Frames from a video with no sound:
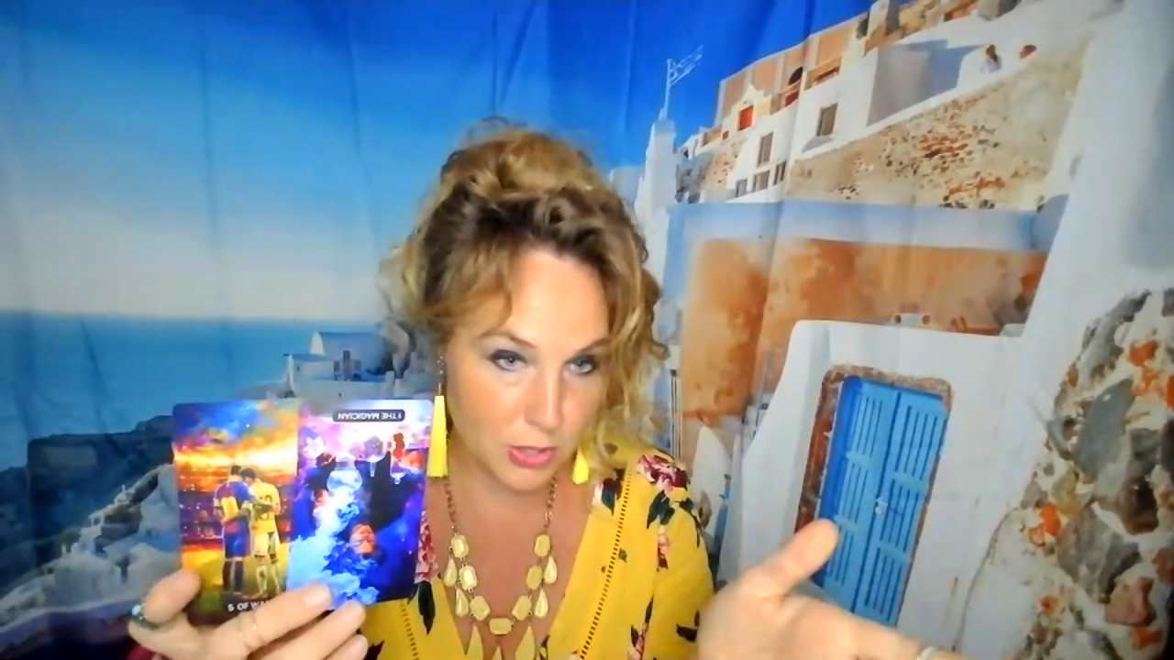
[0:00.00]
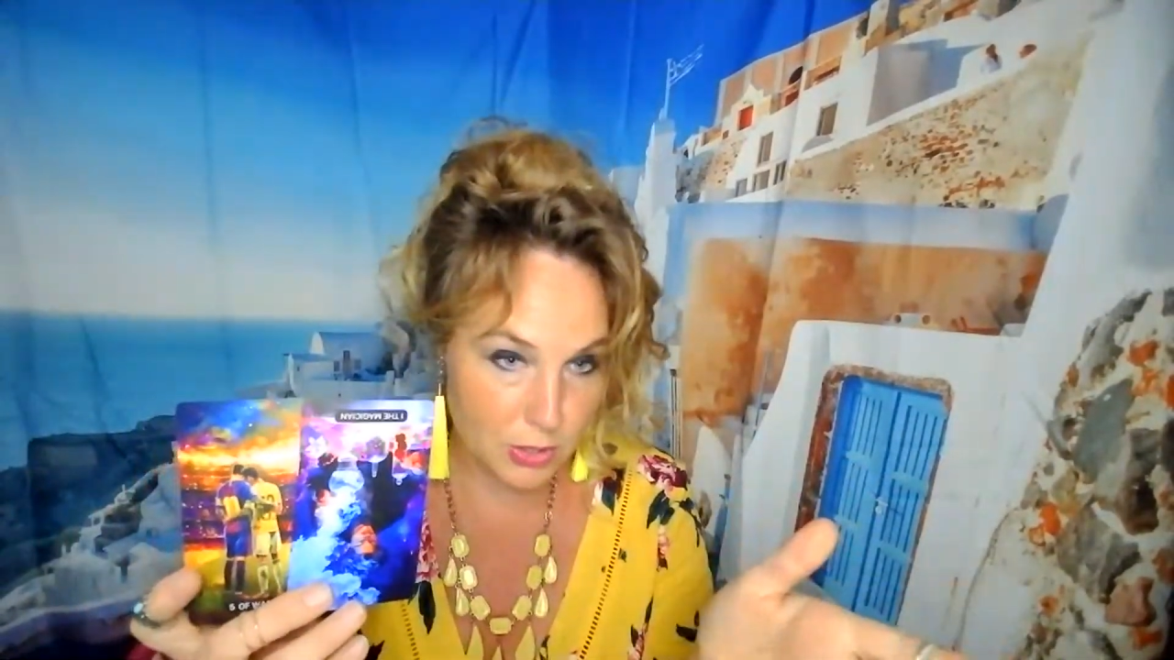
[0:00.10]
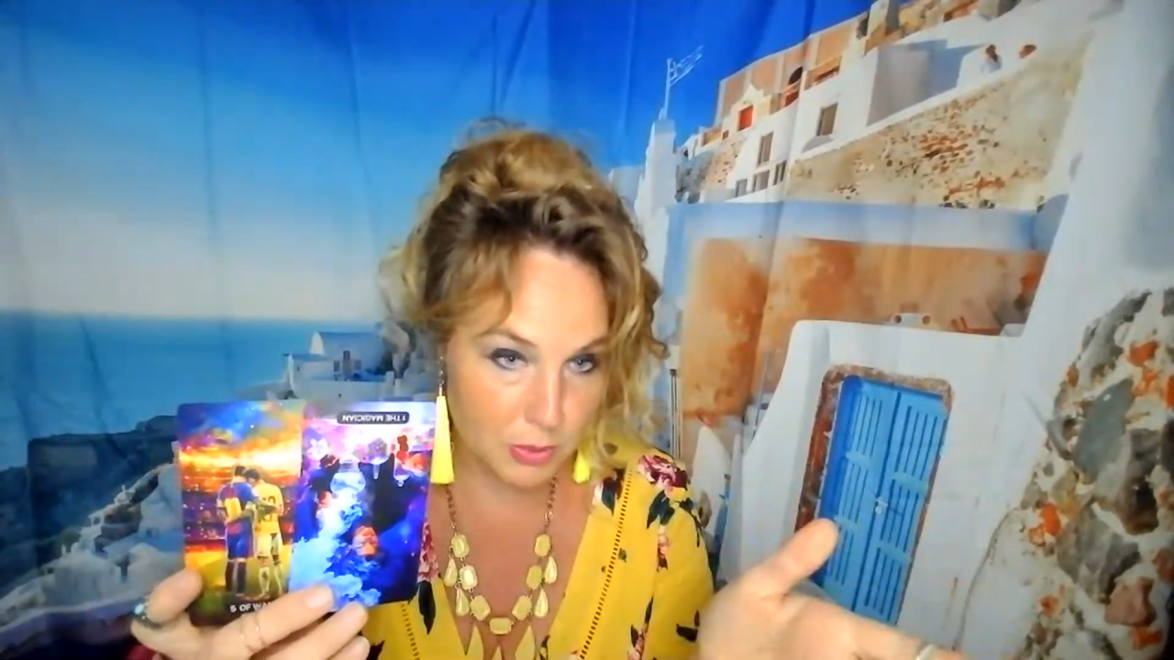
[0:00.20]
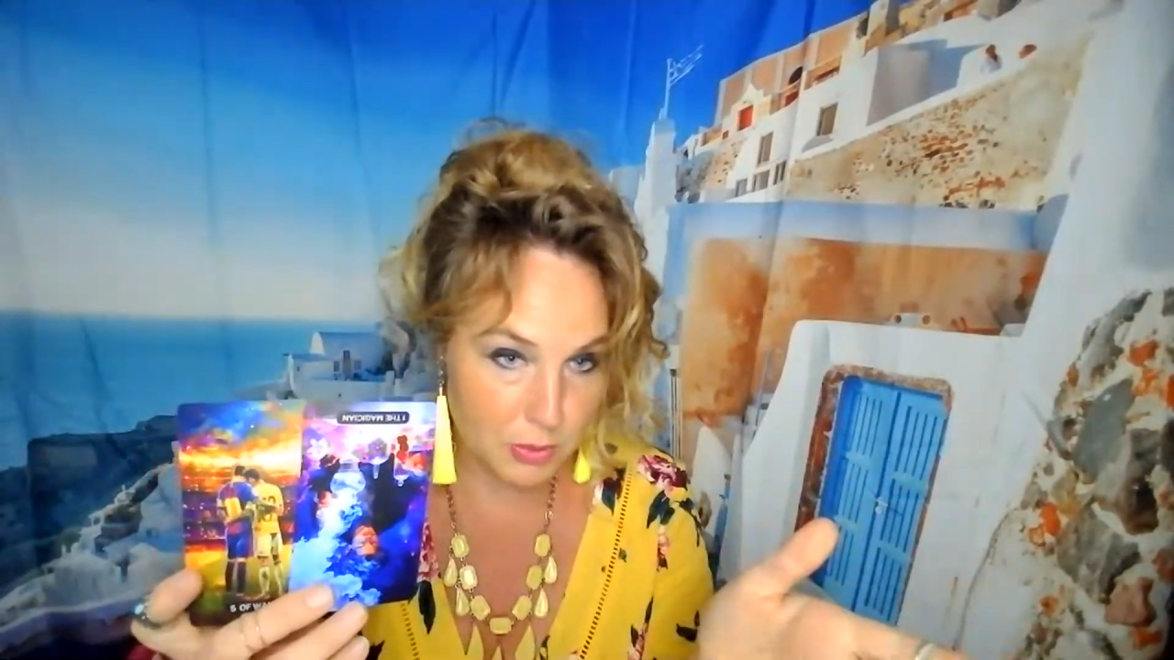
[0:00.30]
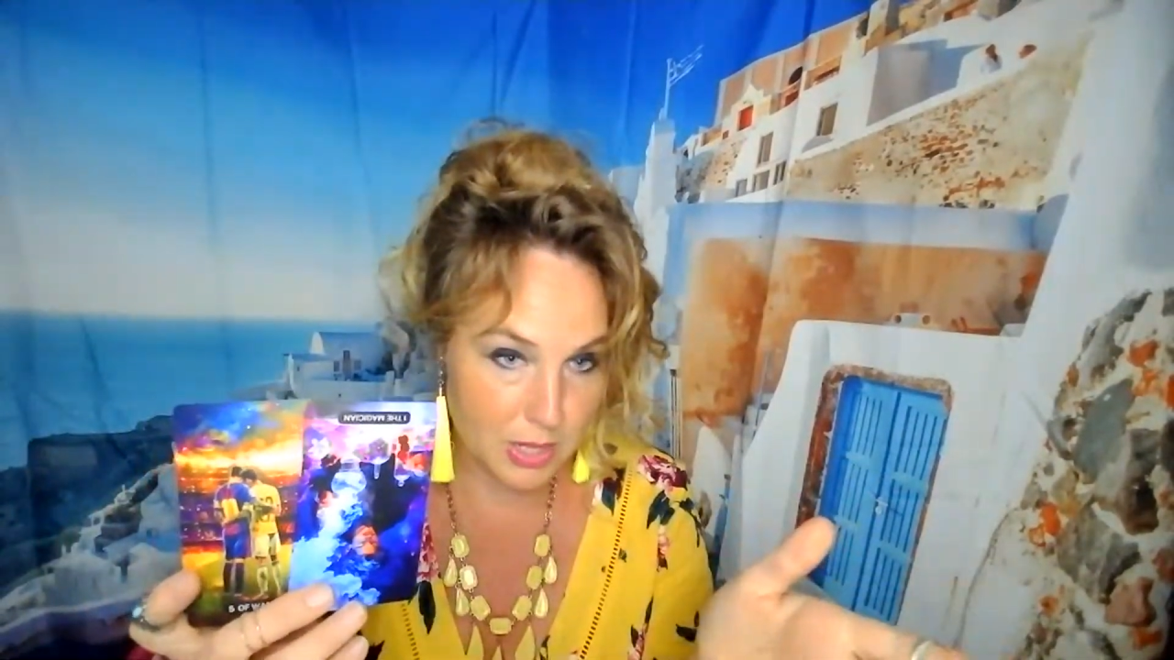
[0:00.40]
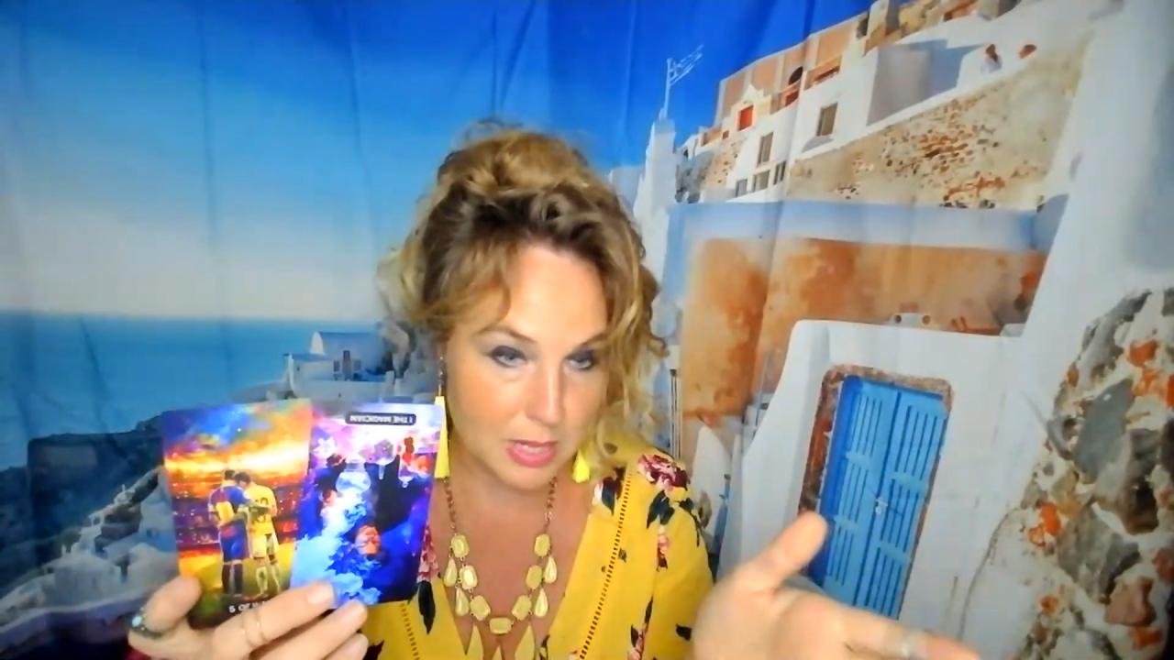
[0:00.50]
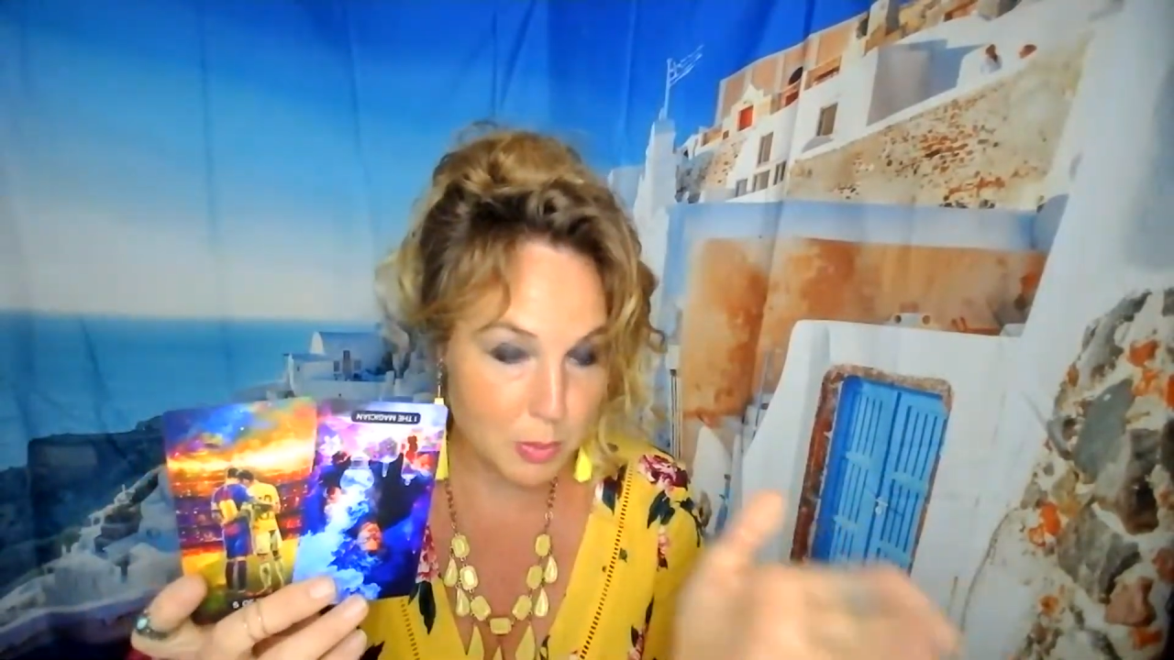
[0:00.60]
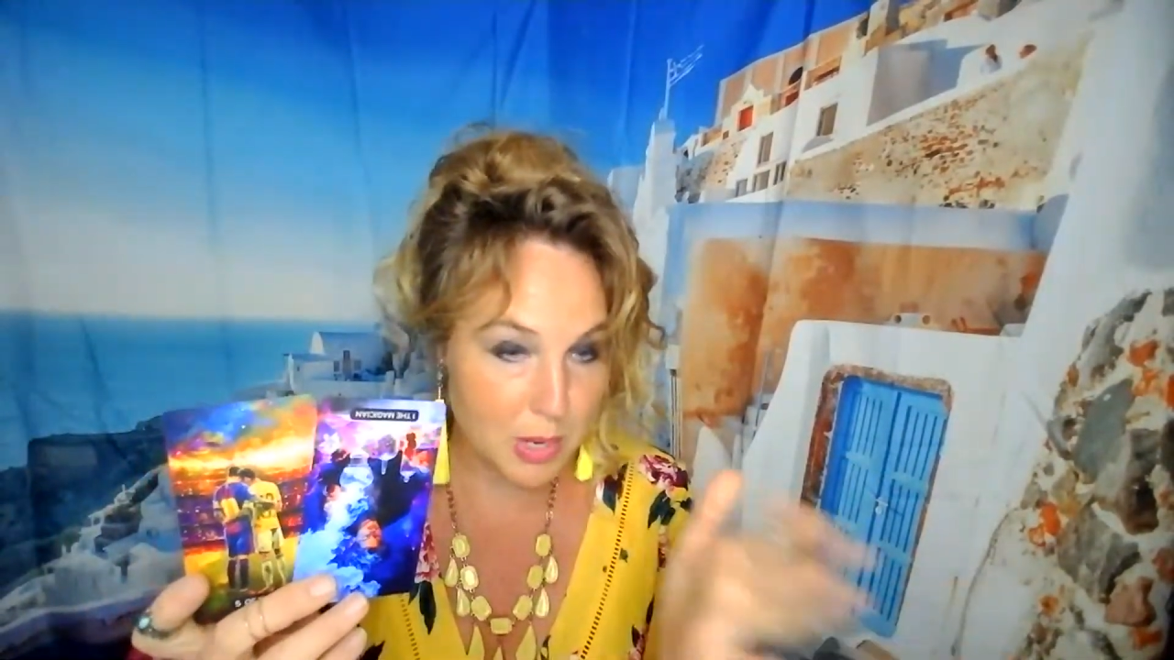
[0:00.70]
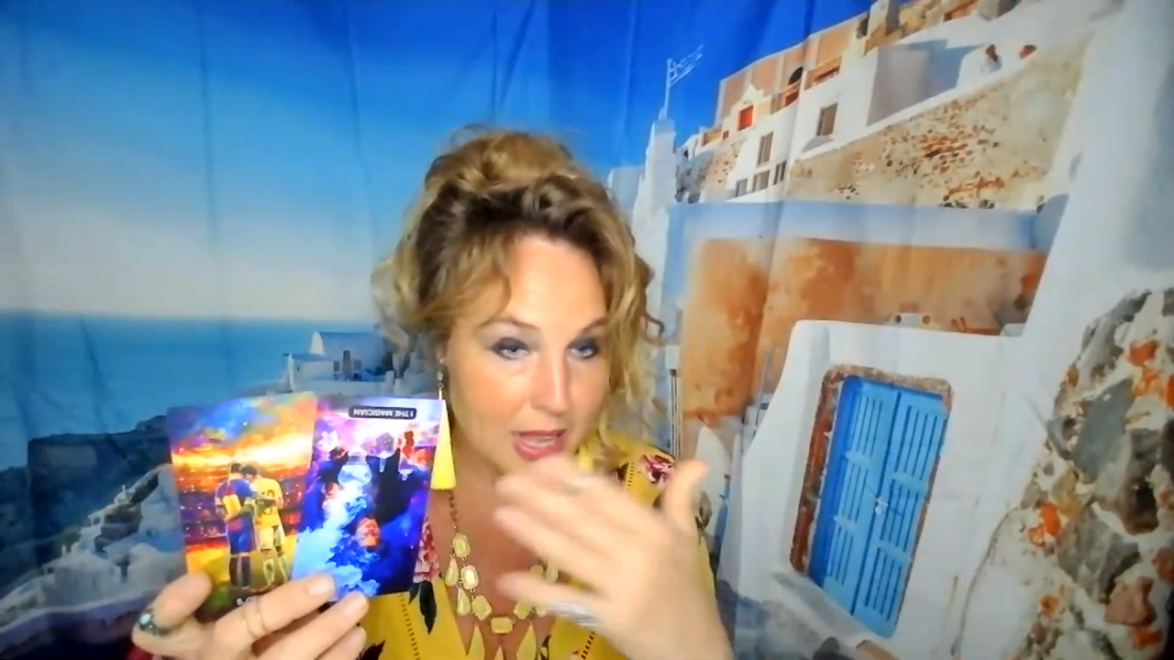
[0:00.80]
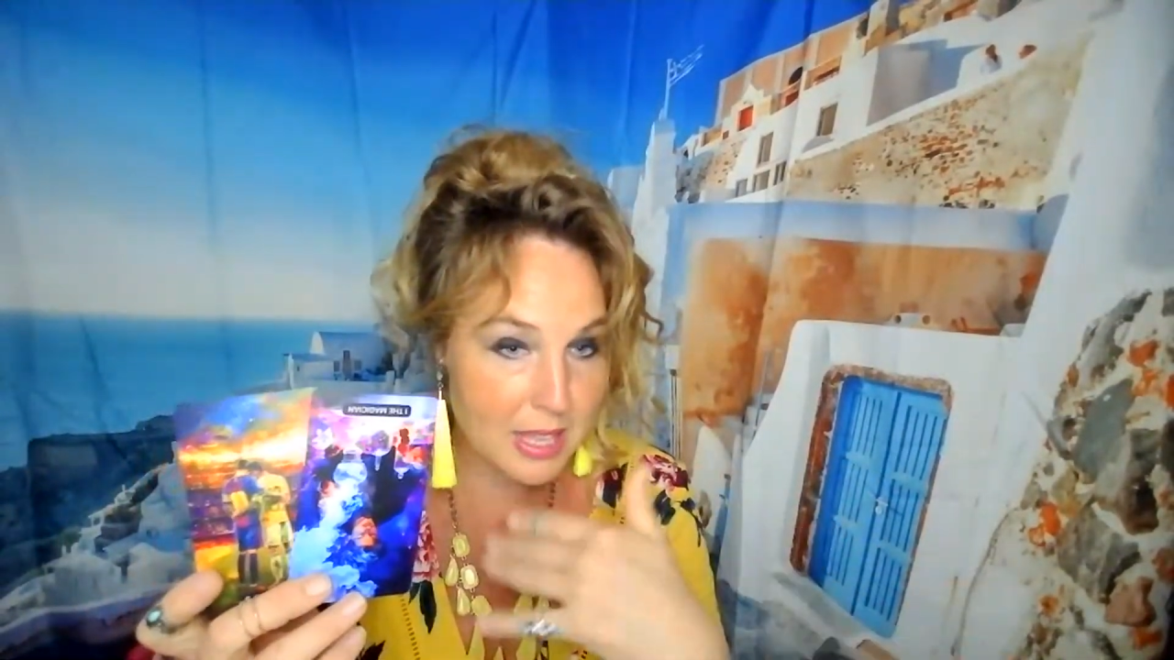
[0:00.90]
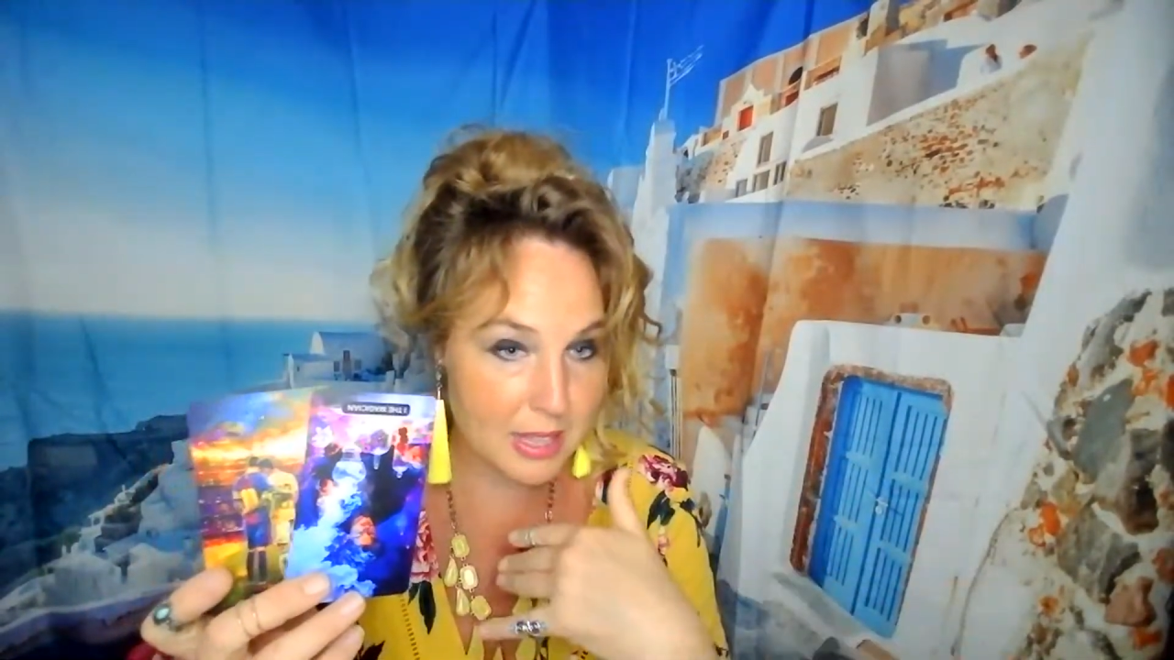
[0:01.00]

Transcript: is what I think this is.